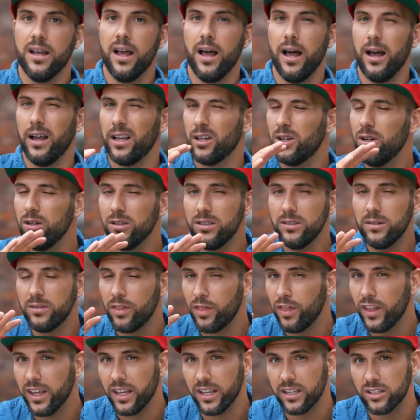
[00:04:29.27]
A good
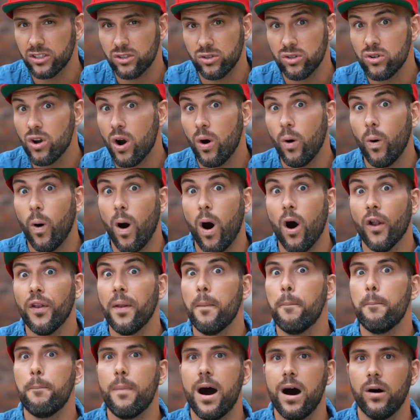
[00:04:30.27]
thing is to go on
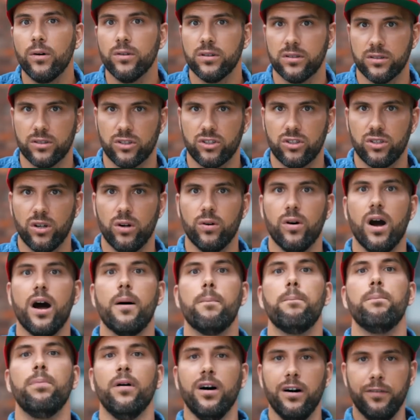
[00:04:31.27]
a mountain, so
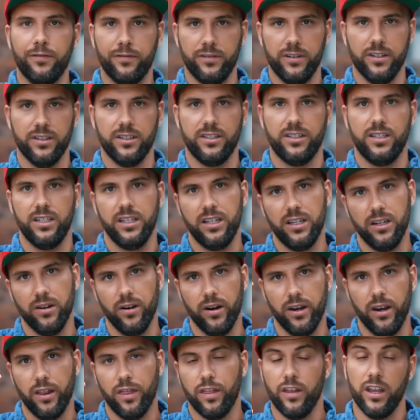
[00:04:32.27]
above a city
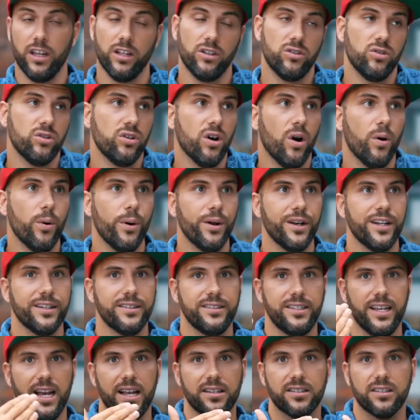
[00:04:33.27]
or anything, to go in a
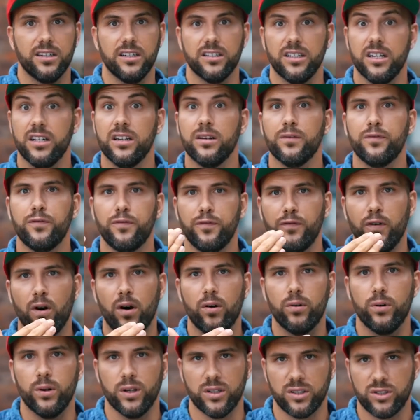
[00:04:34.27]
desert, in a
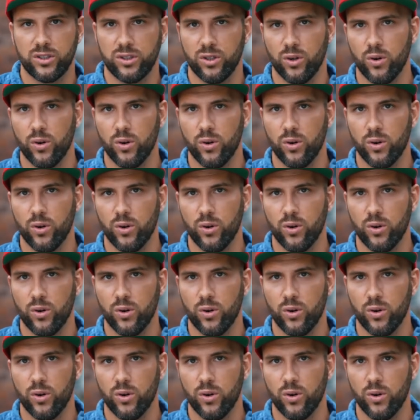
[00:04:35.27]
forest.